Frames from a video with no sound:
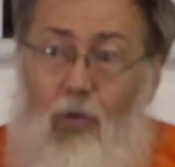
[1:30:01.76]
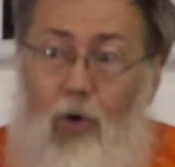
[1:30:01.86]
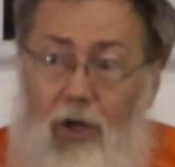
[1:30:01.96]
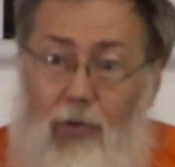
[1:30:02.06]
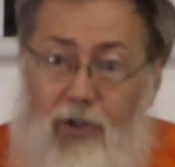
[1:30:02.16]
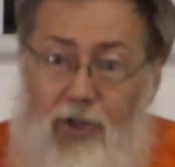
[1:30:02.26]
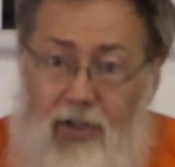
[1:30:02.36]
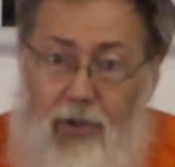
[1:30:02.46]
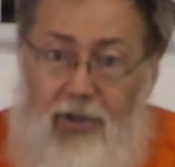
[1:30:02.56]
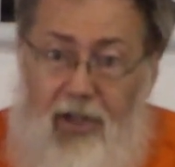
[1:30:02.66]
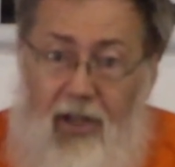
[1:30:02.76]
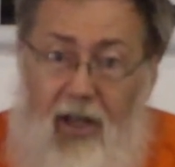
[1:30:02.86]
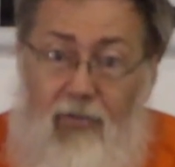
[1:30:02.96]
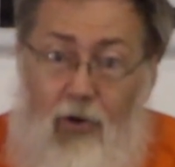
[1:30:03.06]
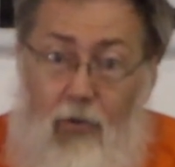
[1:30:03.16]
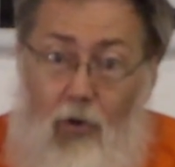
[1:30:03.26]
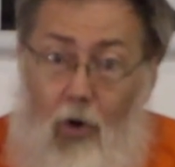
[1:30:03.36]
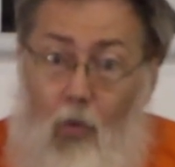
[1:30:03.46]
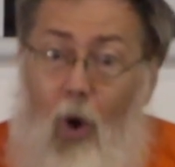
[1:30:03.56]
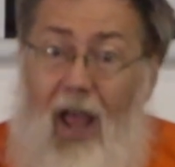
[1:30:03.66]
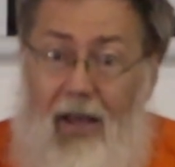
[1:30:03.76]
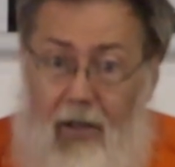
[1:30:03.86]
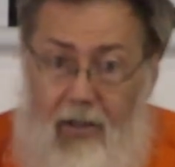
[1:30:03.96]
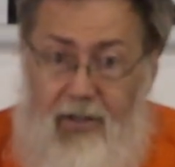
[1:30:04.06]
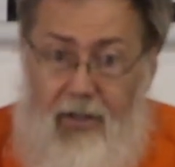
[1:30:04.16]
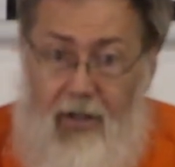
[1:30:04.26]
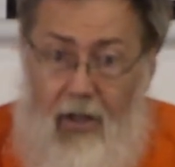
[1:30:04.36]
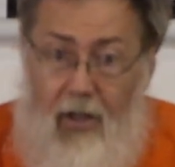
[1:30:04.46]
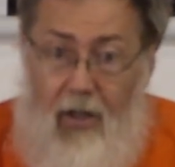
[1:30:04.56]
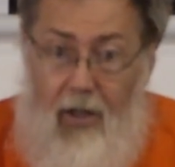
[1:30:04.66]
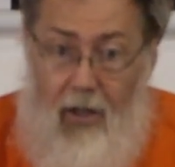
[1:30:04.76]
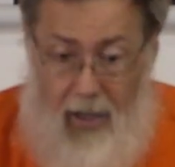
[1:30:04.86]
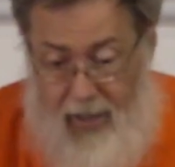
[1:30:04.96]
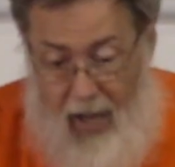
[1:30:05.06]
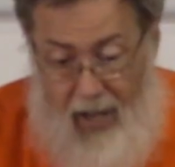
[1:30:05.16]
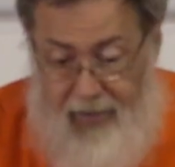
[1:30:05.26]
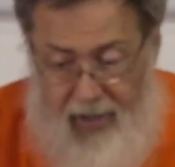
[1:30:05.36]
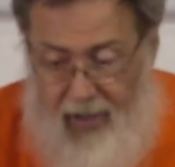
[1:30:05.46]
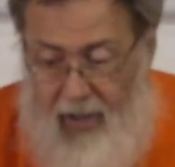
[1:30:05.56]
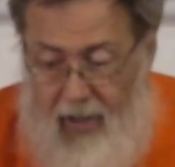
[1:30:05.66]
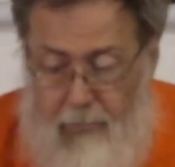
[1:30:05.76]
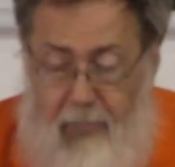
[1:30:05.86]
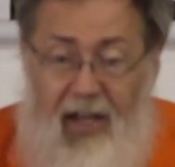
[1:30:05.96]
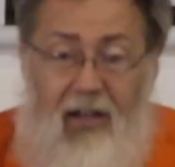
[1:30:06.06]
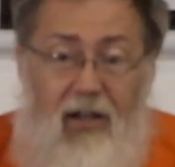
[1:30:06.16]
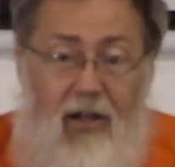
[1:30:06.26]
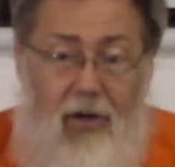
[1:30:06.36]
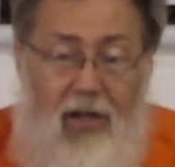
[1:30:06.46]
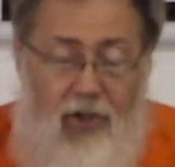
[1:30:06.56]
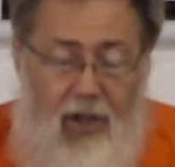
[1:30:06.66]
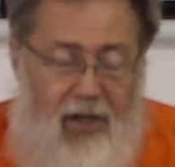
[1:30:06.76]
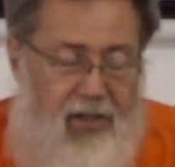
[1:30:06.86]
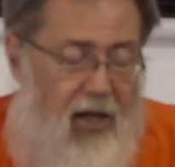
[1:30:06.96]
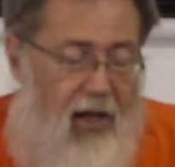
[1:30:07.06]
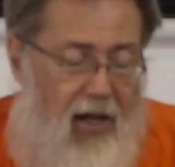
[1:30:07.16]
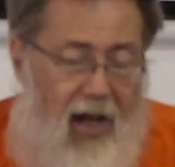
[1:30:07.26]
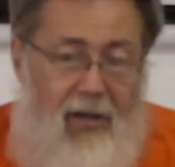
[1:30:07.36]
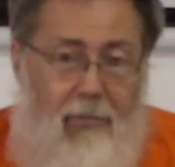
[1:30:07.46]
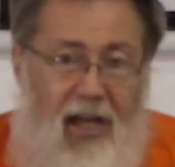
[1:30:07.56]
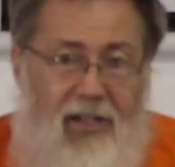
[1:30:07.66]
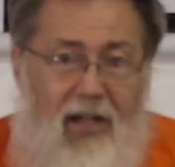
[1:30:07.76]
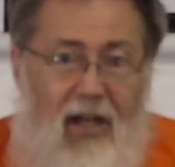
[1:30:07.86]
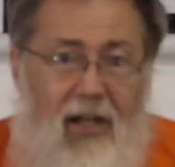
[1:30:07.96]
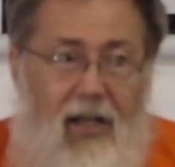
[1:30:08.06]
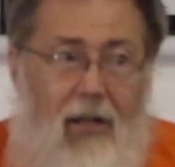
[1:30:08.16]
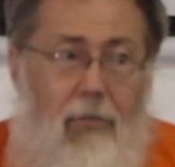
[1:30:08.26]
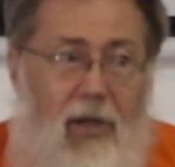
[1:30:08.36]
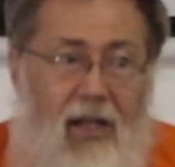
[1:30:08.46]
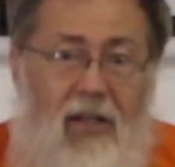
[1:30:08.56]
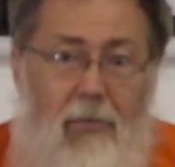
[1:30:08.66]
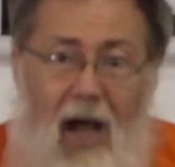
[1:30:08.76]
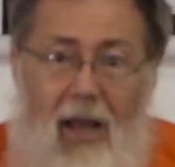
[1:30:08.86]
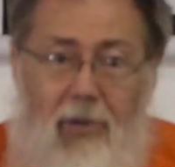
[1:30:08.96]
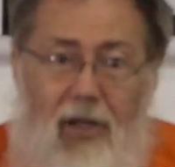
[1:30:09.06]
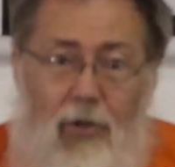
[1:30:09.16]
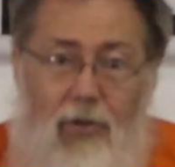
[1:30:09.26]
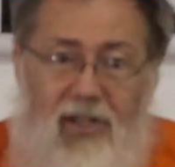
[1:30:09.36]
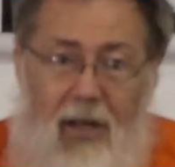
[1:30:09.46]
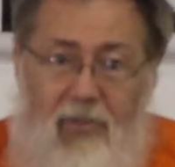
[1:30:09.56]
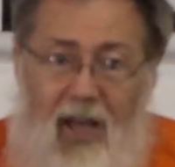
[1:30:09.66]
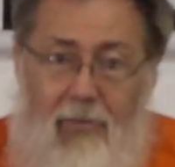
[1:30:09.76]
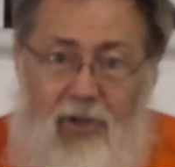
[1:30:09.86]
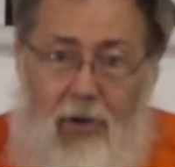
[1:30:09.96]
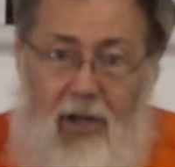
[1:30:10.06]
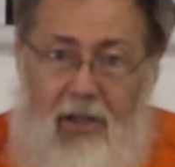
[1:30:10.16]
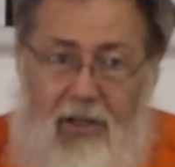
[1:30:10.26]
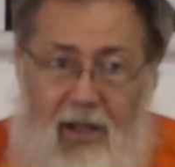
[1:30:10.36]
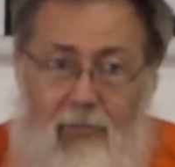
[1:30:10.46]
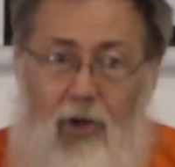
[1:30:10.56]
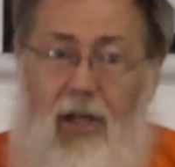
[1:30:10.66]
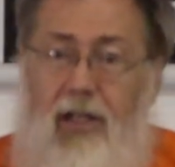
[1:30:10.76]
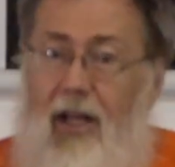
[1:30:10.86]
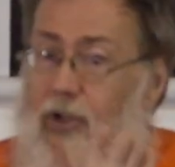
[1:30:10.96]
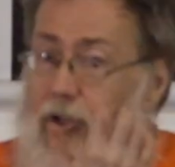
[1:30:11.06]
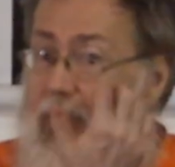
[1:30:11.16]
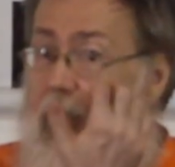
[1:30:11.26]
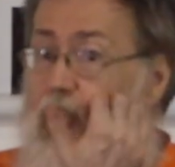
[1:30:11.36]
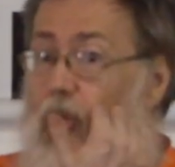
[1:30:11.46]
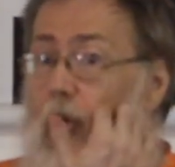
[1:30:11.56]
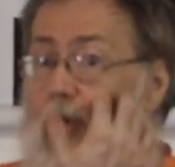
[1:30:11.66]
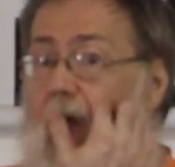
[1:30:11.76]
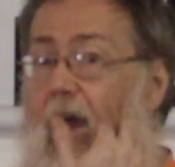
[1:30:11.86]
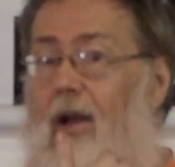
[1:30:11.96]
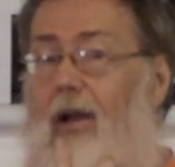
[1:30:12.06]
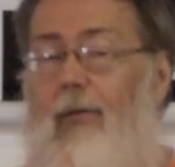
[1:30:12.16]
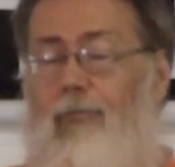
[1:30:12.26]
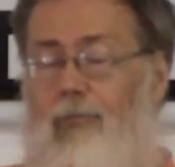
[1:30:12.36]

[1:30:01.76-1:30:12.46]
is a word which is used in Hebrew for whales and other big creatures. And basically in the Bible you would sometimes read in some translations that Jonah